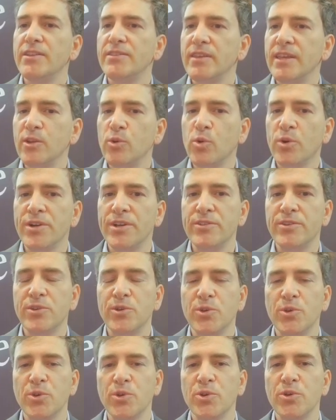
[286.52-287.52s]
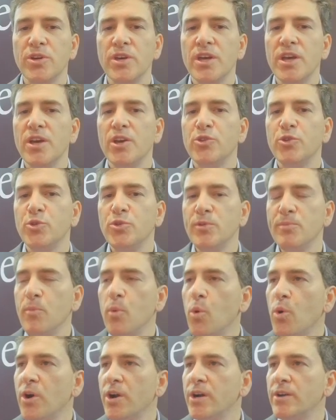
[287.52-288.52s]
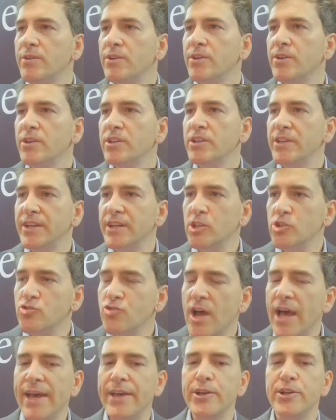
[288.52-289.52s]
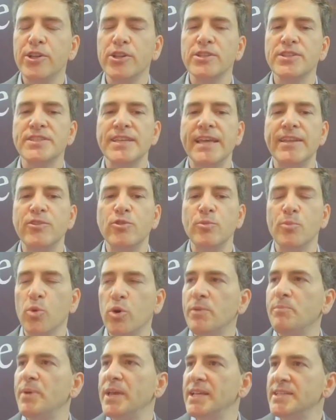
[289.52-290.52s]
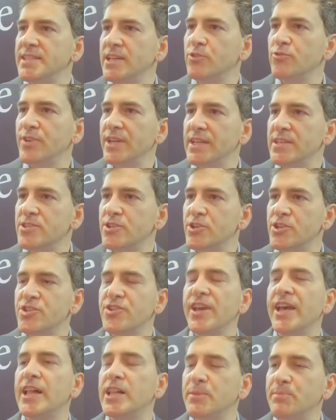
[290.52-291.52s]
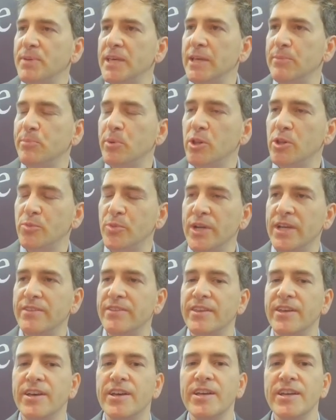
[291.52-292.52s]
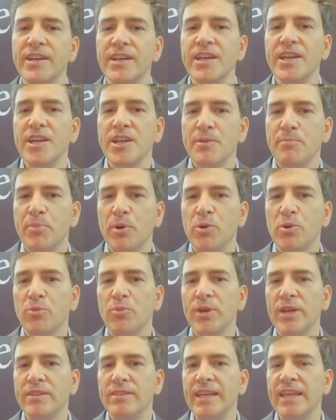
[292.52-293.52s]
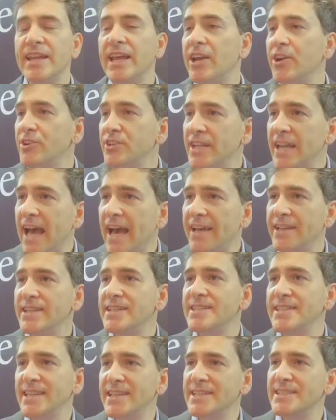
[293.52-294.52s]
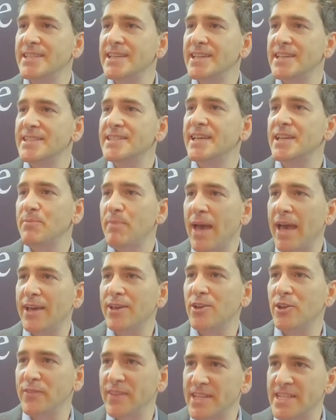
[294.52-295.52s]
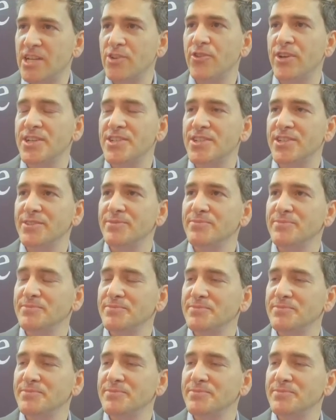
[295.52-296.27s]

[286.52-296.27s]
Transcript: in order to do more clinical trials and do more basic research to help people with both with inherited eye diseases and macular degeneration.